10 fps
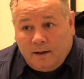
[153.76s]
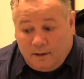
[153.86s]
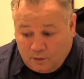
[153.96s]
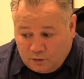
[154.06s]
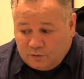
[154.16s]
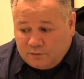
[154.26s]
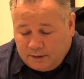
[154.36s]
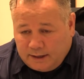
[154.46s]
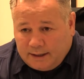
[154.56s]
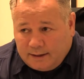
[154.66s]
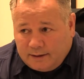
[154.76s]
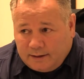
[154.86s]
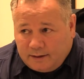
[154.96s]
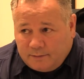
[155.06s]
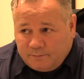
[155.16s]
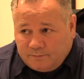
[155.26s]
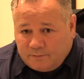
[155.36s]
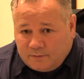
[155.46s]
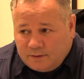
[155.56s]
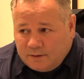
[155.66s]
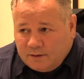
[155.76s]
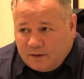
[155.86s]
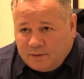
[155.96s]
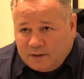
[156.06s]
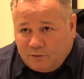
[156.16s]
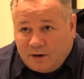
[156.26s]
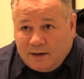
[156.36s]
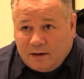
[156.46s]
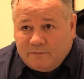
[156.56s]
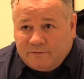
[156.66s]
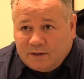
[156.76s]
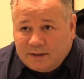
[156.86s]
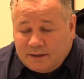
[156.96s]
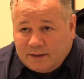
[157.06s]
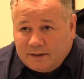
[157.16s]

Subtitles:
Oh, good, and you know, it'll be great. Hopefully,